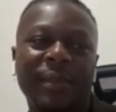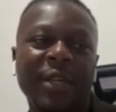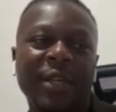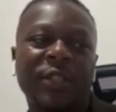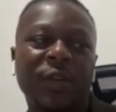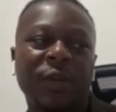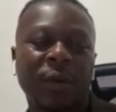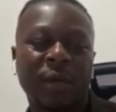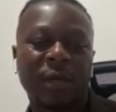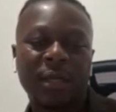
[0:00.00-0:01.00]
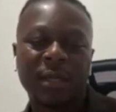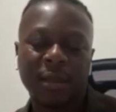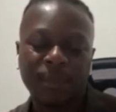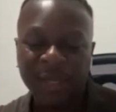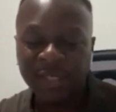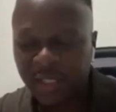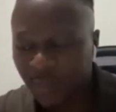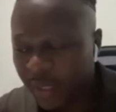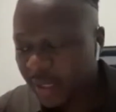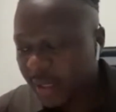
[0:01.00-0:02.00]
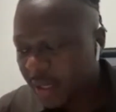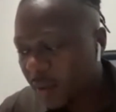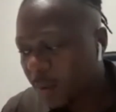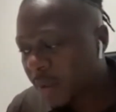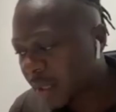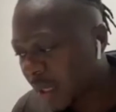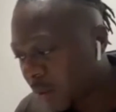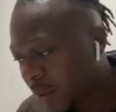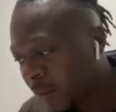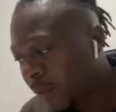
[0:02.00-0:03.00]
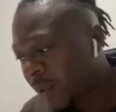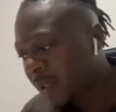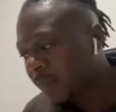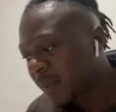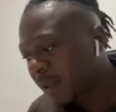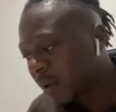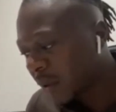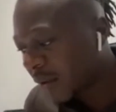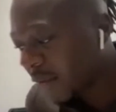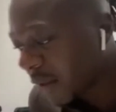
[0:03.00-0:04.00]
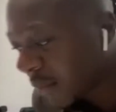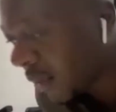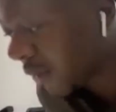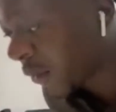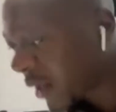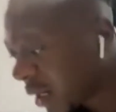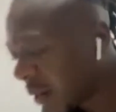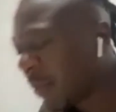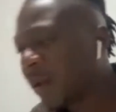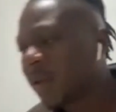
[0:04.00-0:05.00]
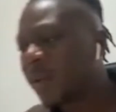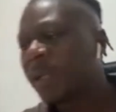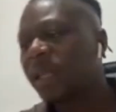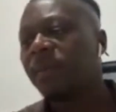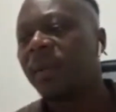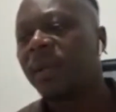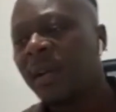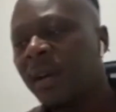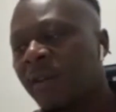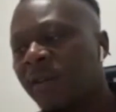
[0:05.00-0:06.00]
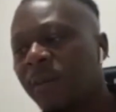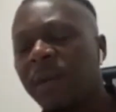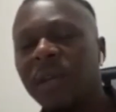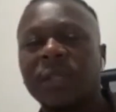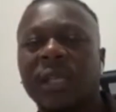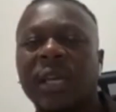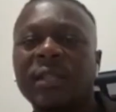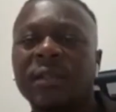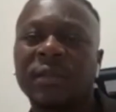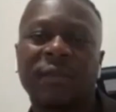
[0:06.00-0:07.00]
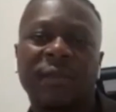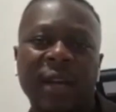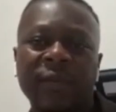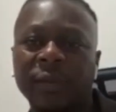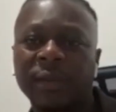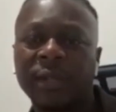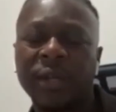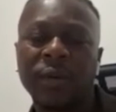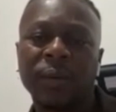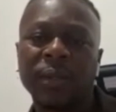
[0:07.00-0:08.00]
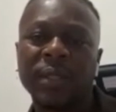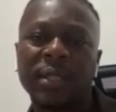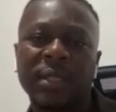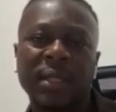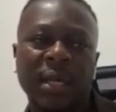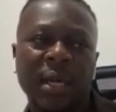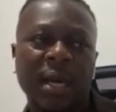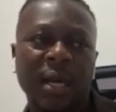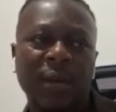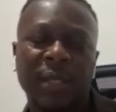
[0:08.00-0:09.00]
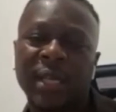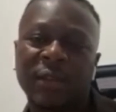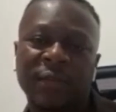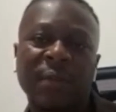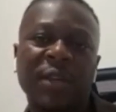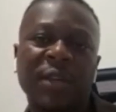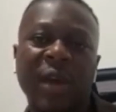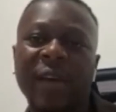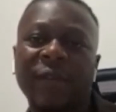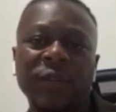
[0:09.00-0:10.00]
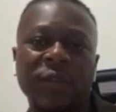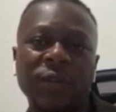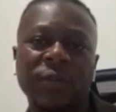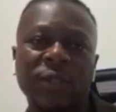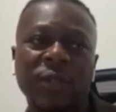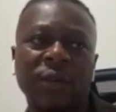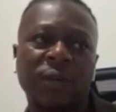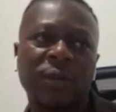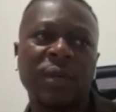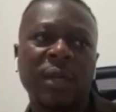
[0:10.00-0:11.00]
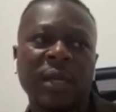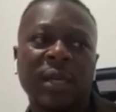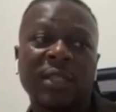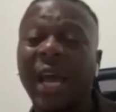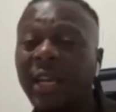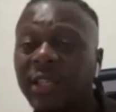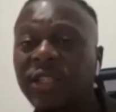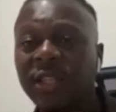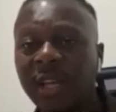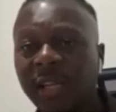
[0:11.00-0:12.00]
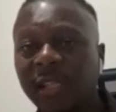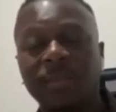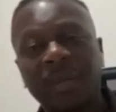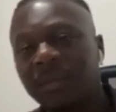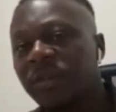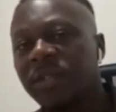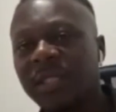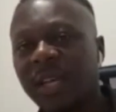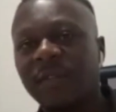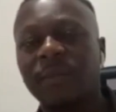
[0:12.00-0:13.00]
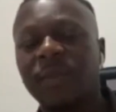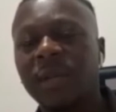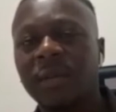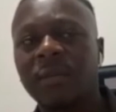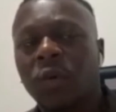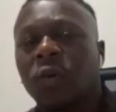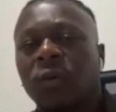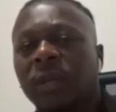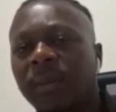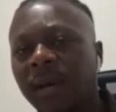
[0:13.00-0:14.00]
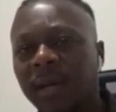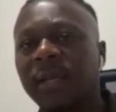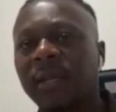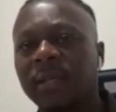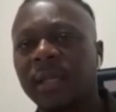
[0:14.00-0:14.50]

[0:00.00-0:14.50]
So business-wise, I think I'm always, you know, given a bit of credit about doing that. But for me, it was a case of survival. You know, it was a case of something you have to do. So challenging, yes, but you just have to be cold about it and